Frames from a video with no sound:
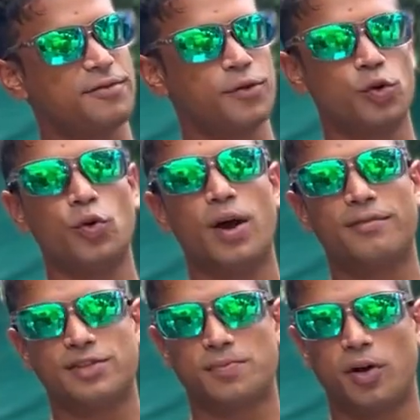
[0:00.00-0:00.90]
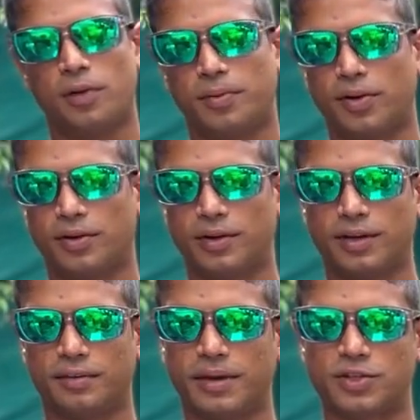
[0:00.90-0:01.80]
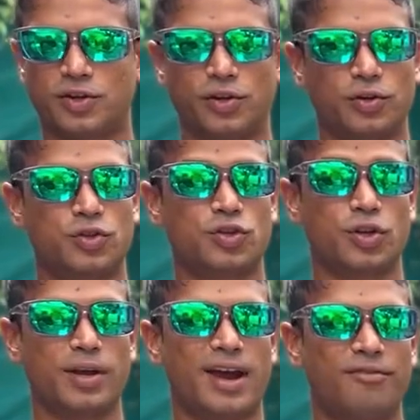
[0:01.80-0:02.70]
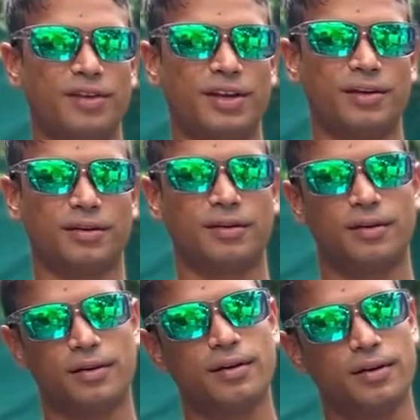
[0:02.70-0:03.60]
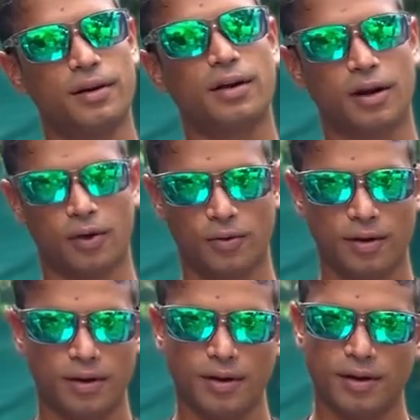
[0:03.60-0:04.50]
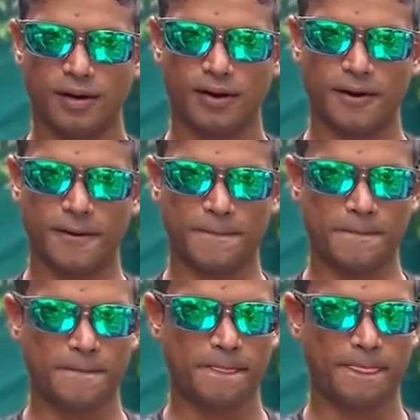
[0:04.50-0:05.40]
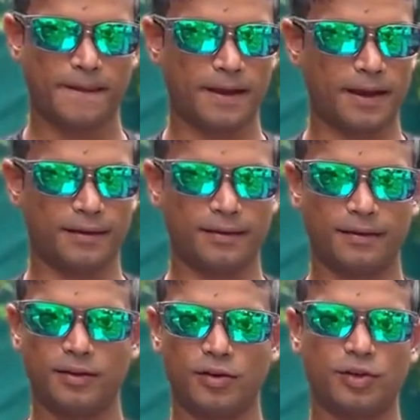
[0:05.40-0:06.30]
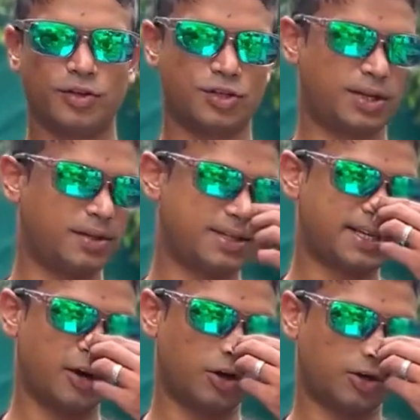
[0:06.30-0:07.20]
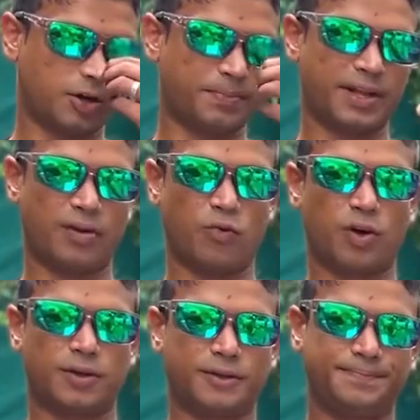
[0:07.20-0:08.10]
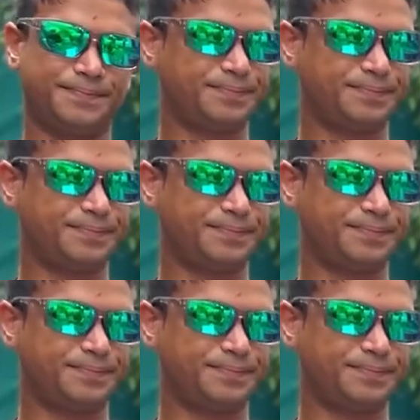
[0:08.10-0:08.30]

If you do have a small pond, you need to make sure you should have a heater around, and you should stay on top of that water.